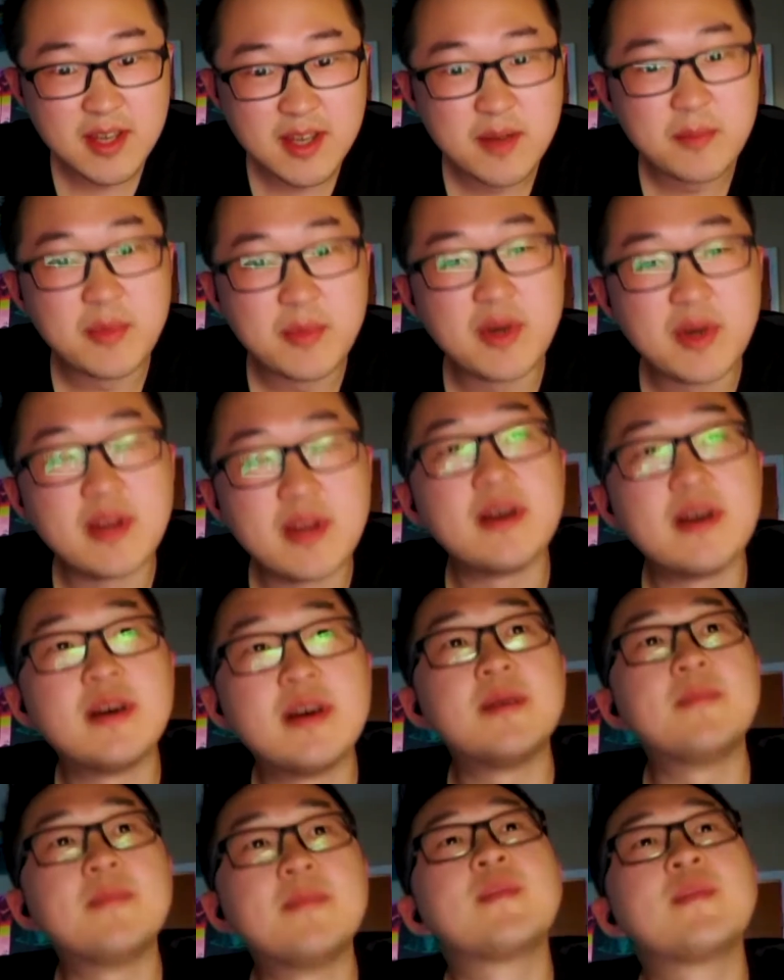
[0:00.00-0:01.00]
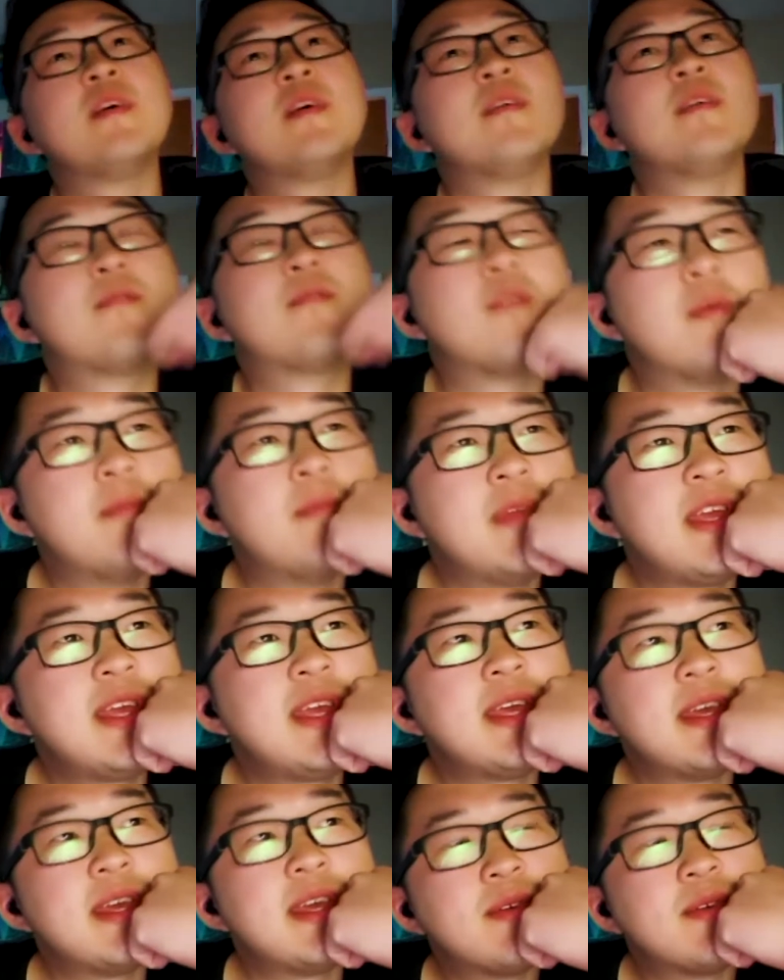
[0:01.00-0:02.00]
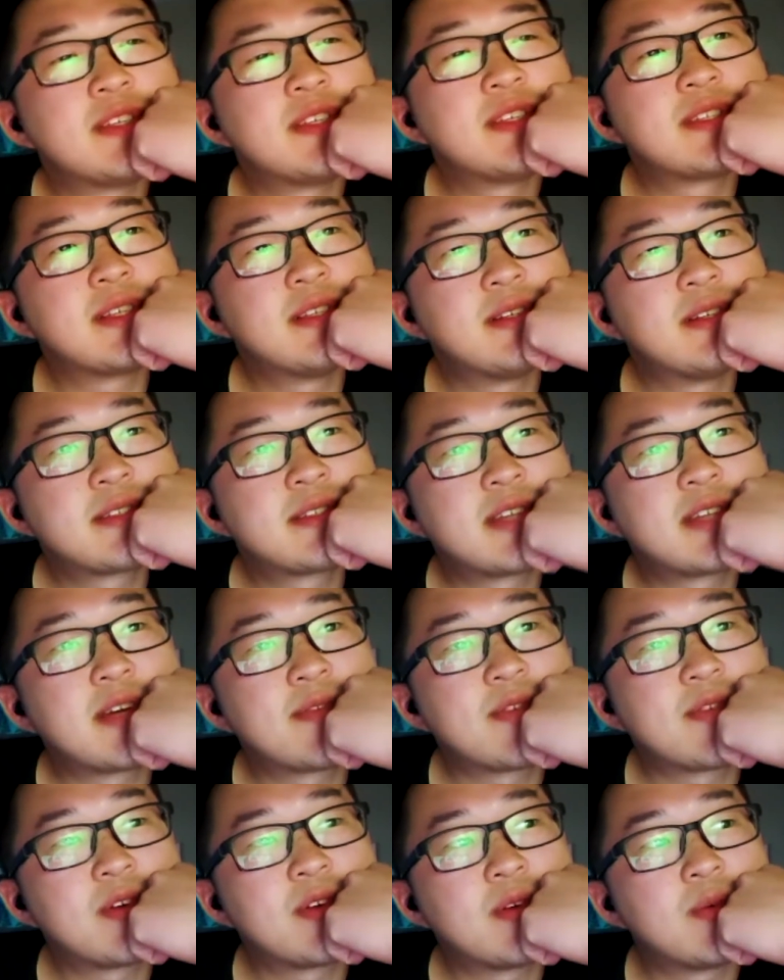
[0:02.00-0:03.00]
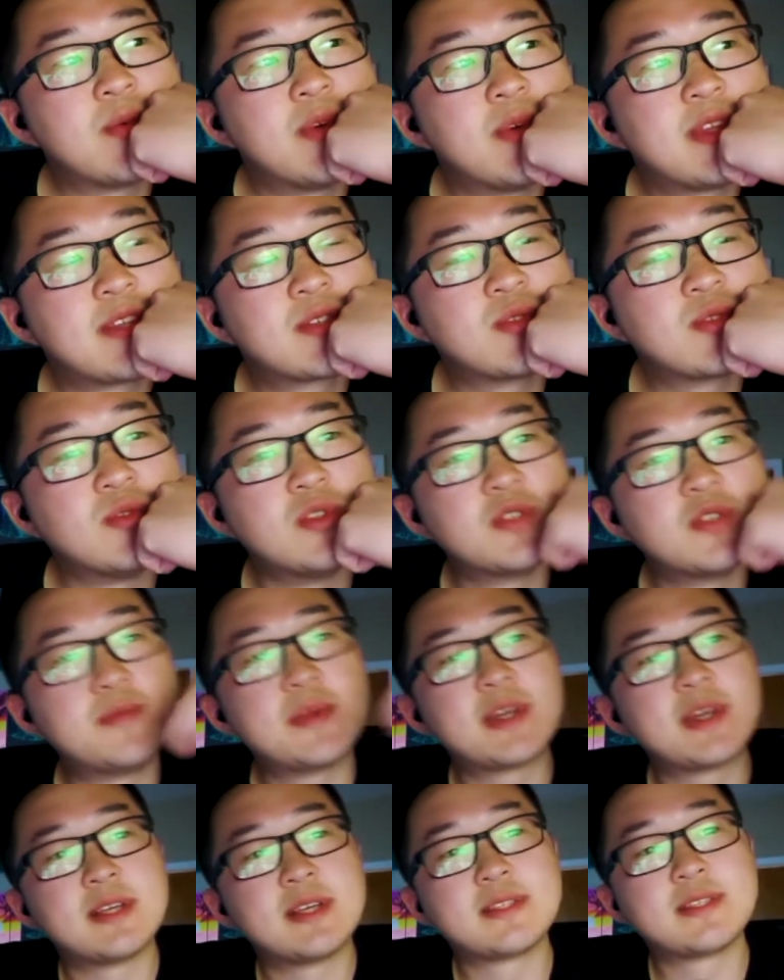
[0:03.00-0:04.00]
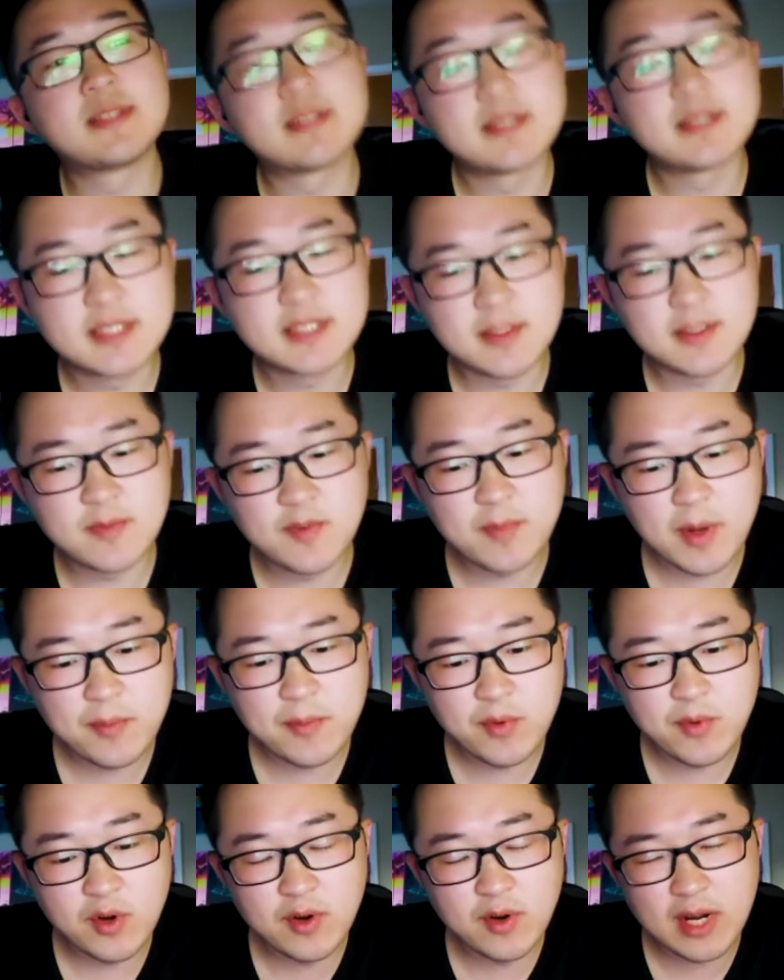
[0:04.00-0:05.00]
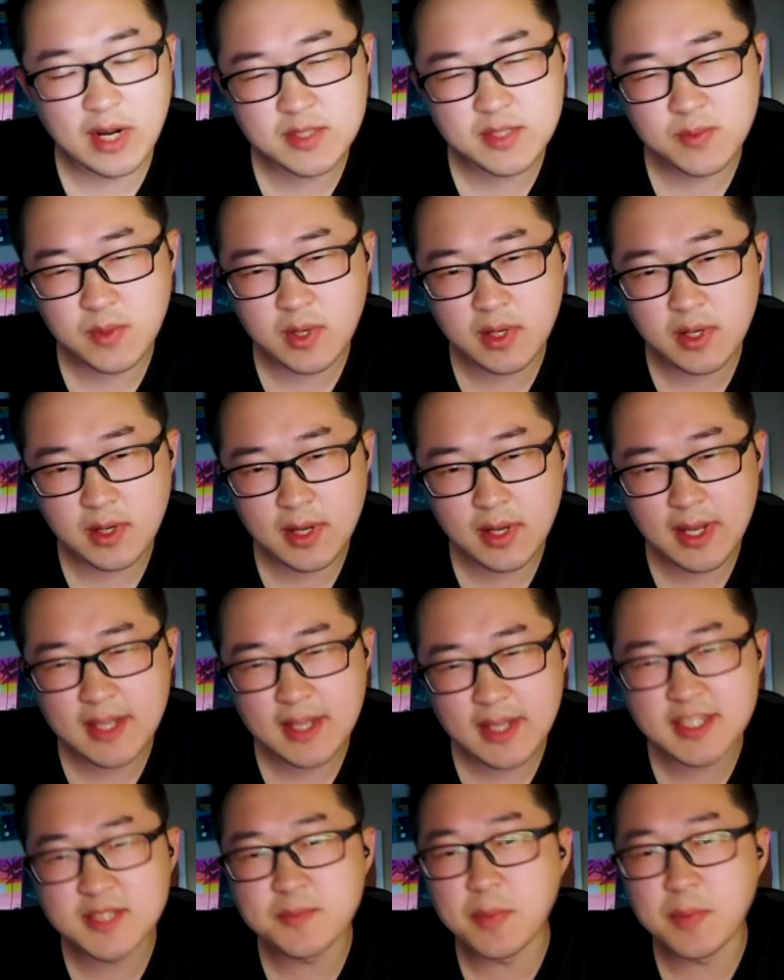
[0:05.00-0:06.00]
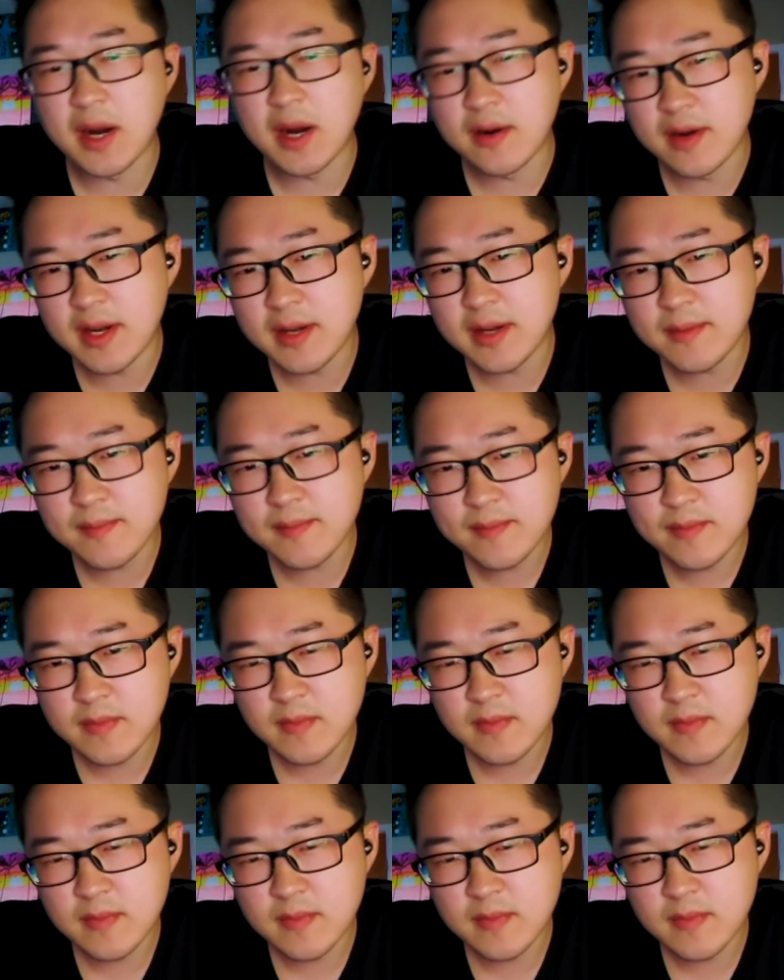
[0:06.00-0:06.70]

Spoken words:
But for me, it was a little tougher with schools because some of my prereqs were expiring.